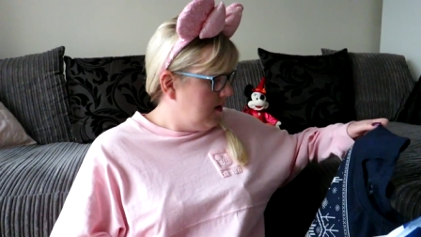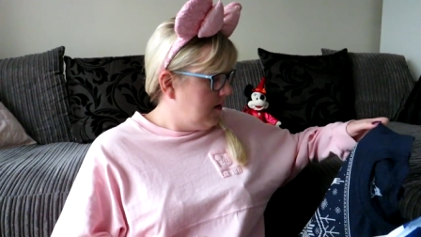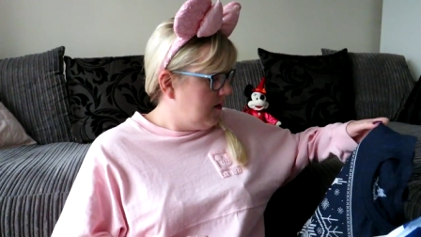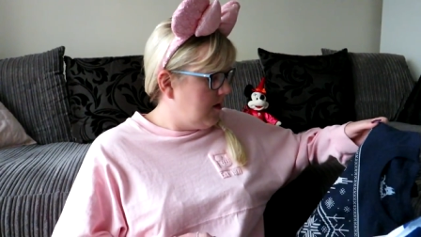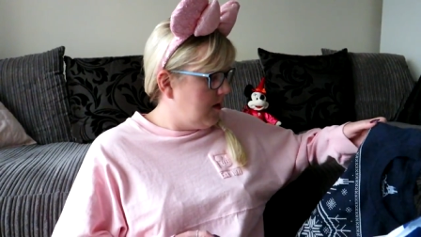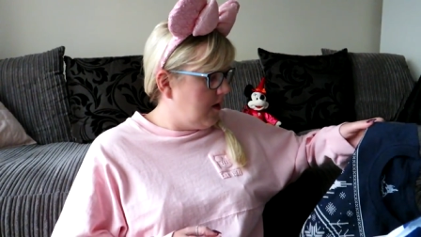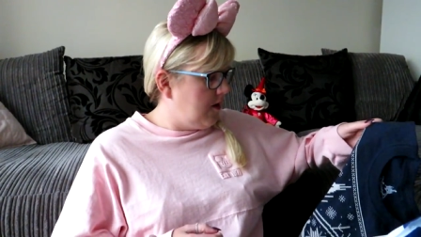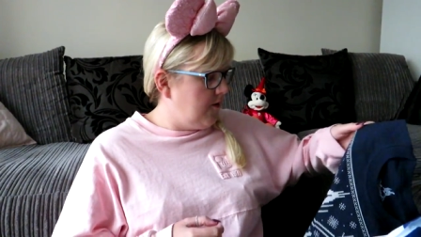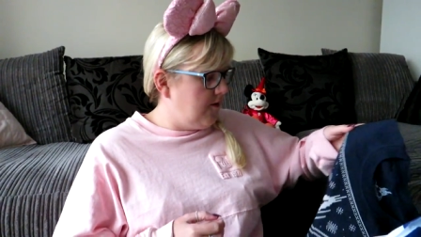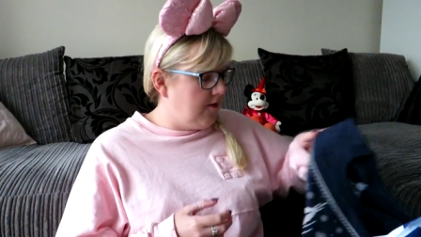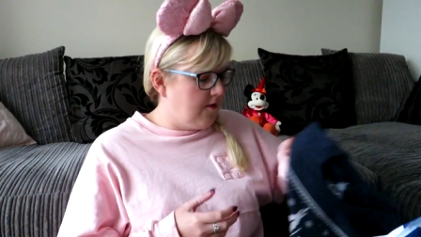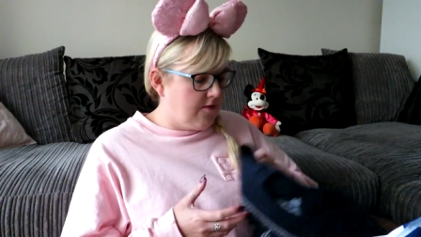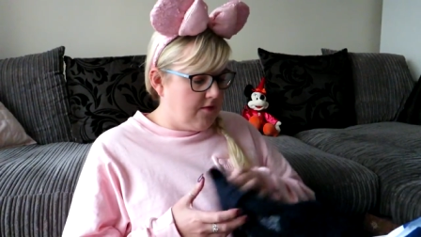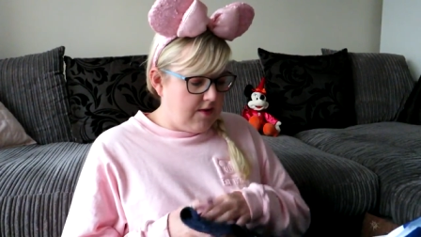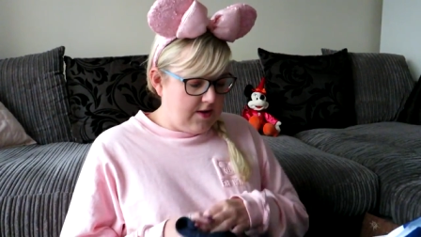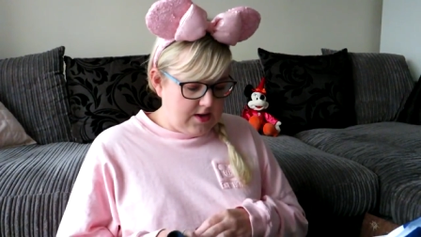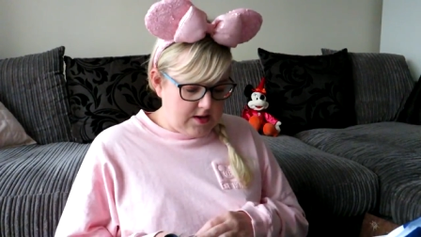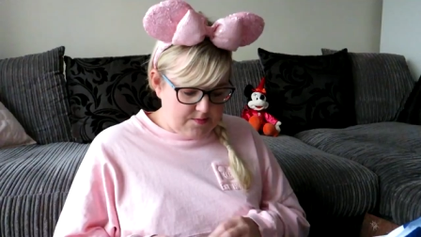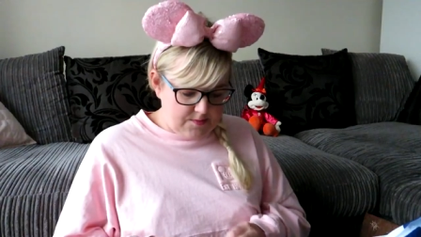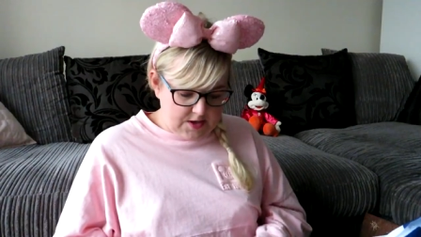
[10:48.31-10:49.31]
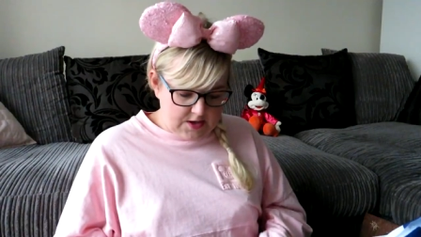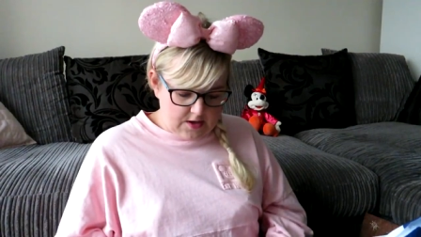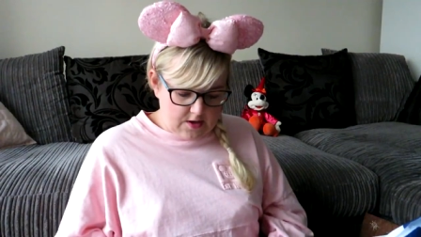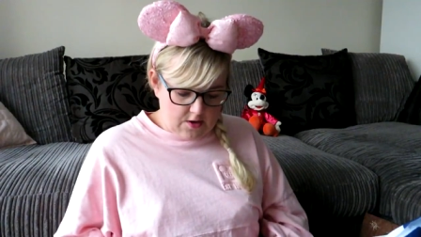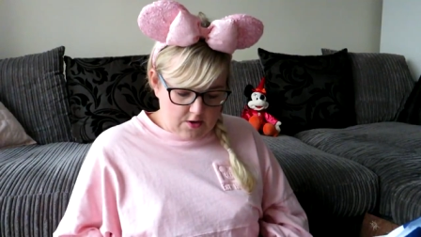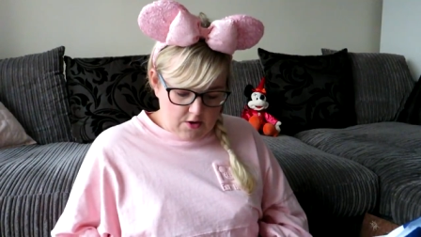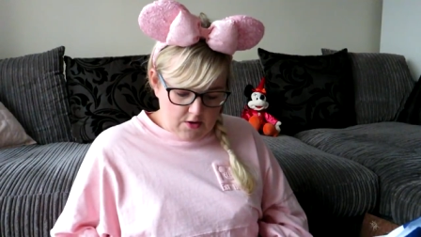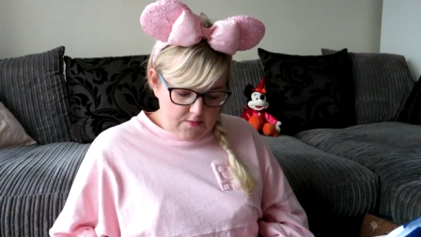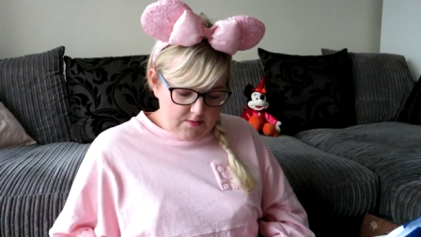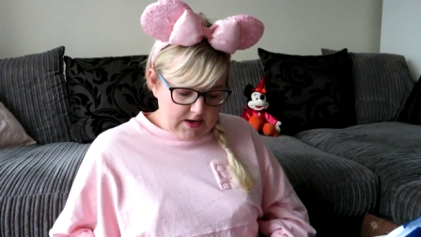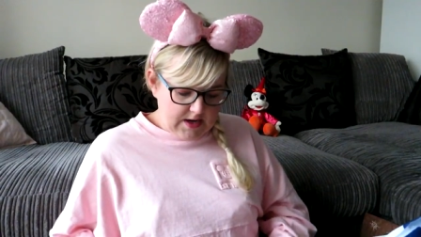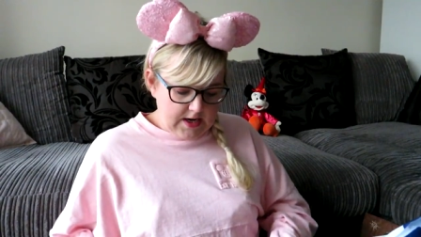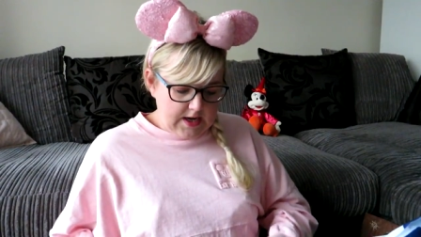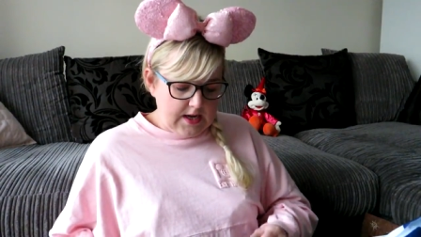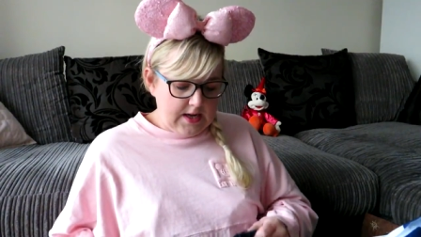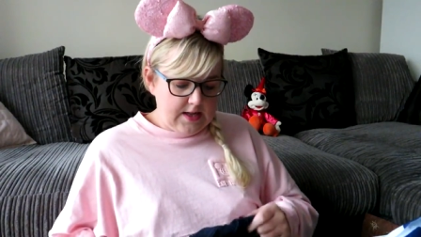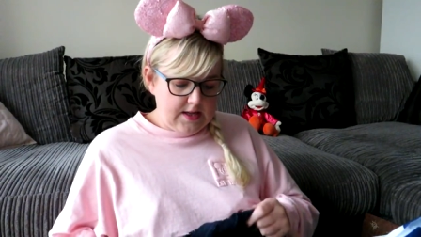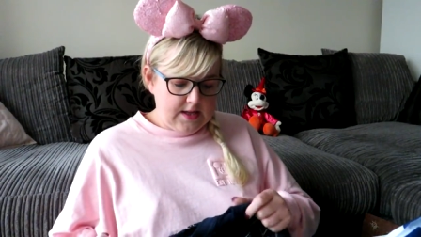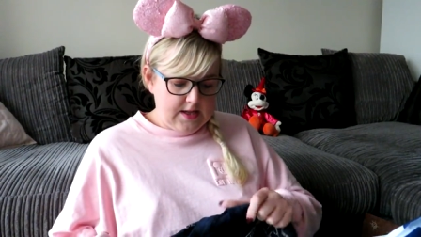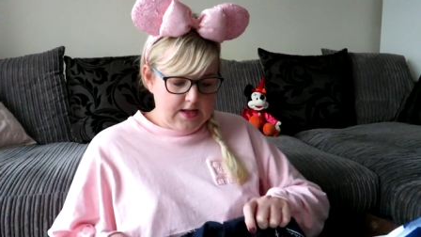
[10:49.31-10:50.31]
so for Christmas I got my
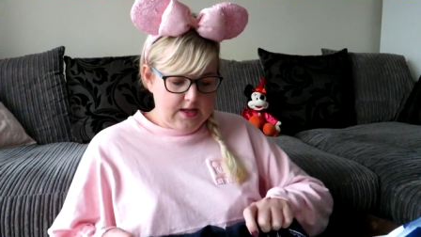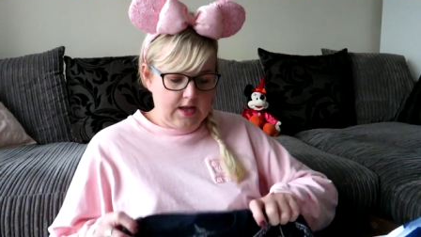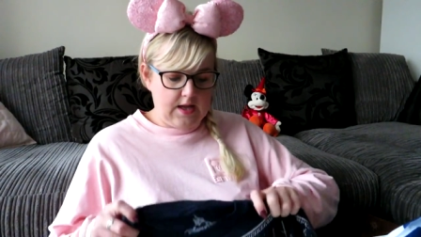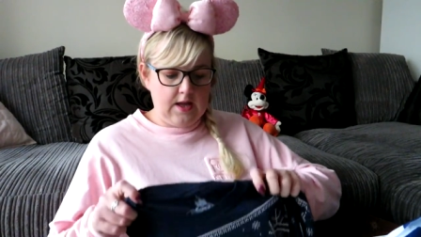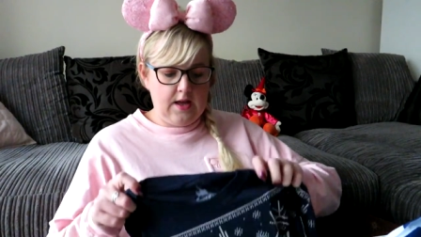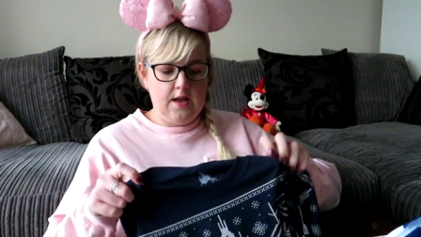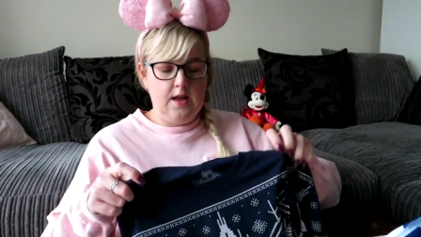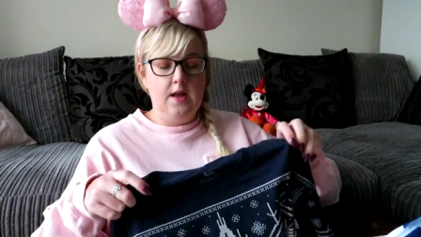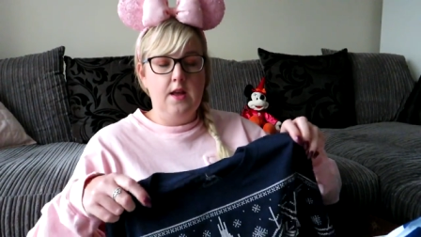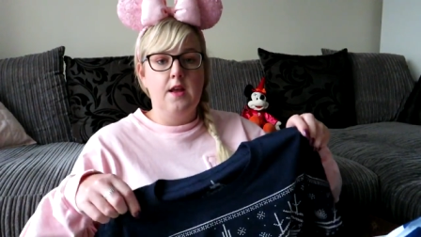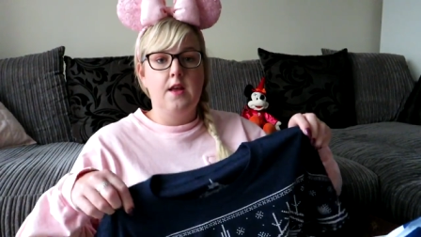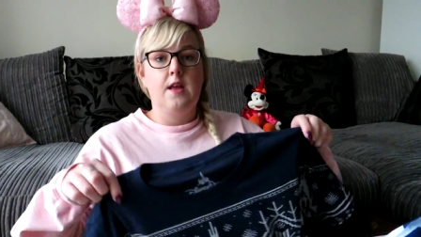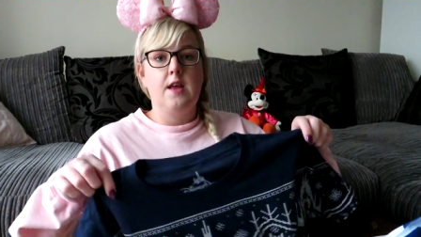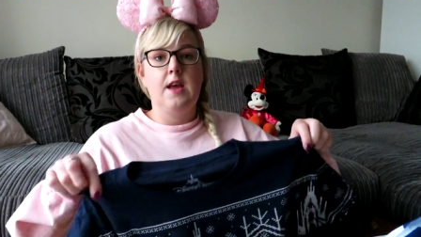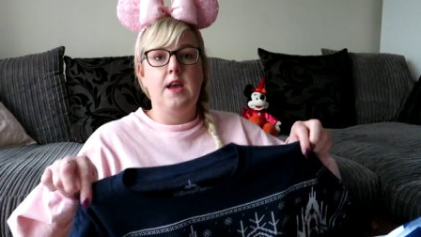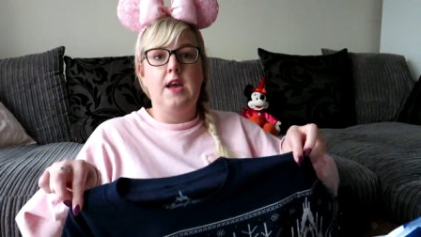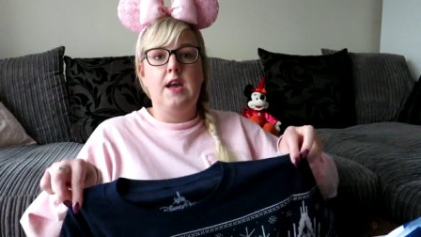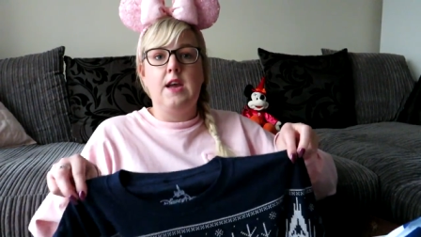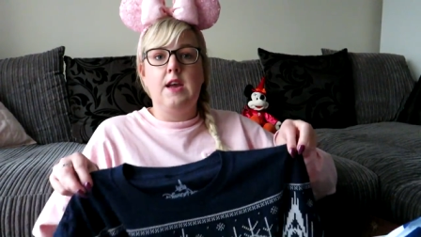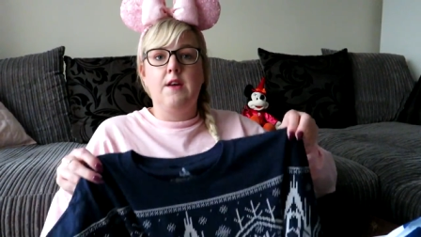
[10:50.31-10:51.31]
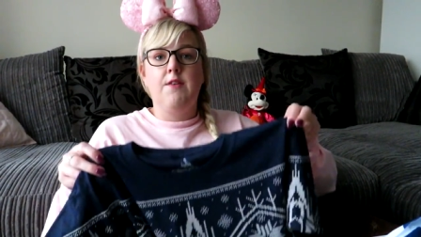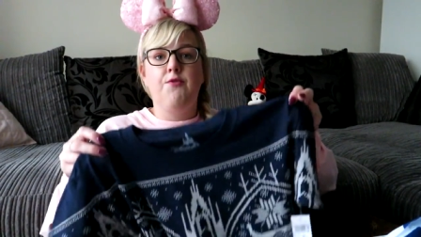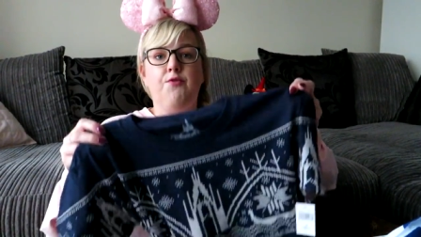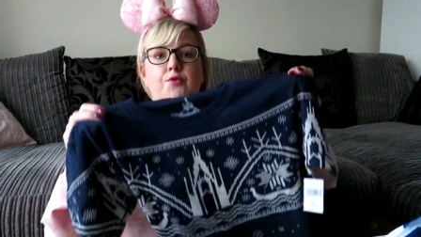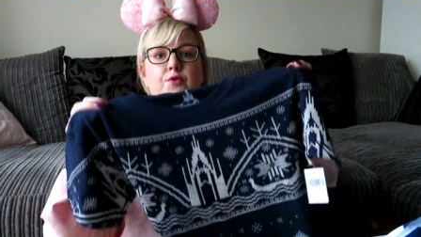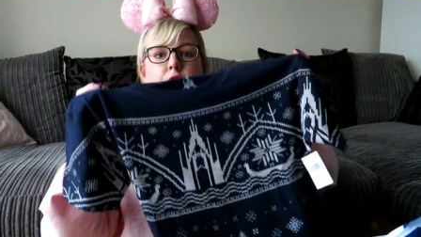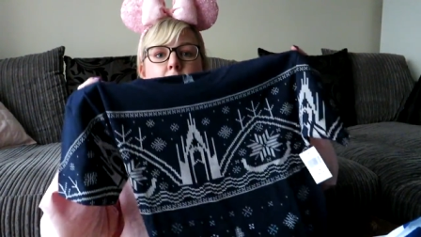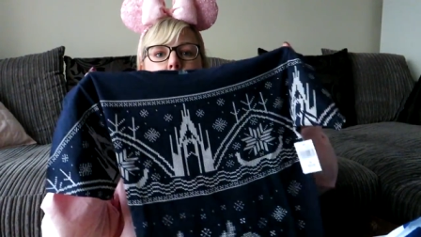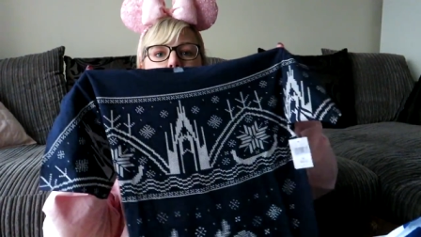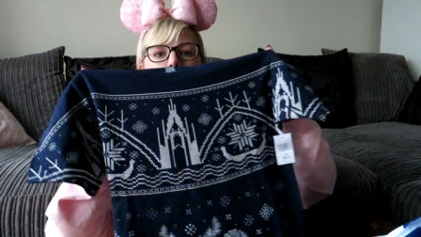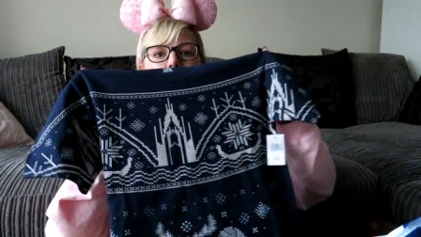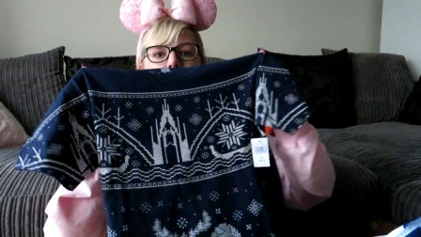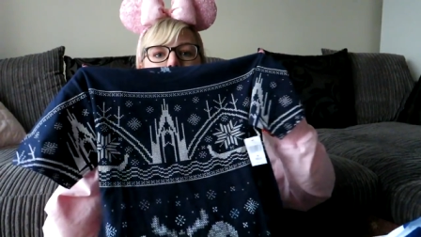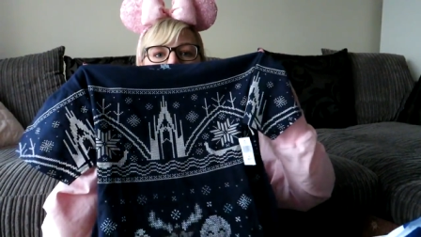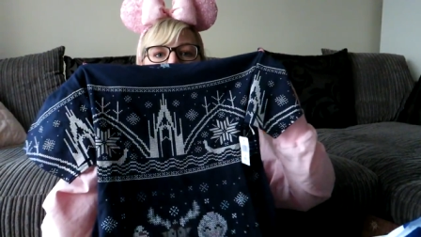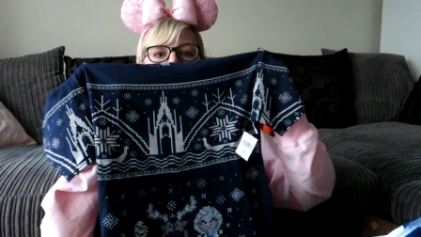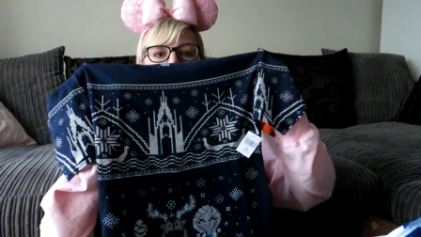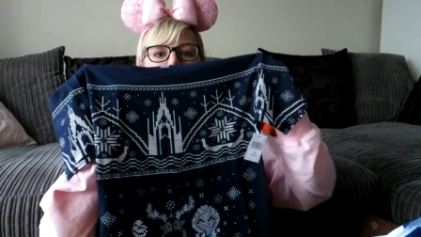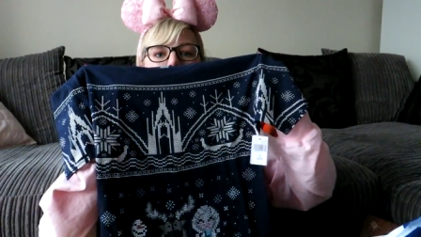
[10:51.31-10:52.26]
niece a Frozen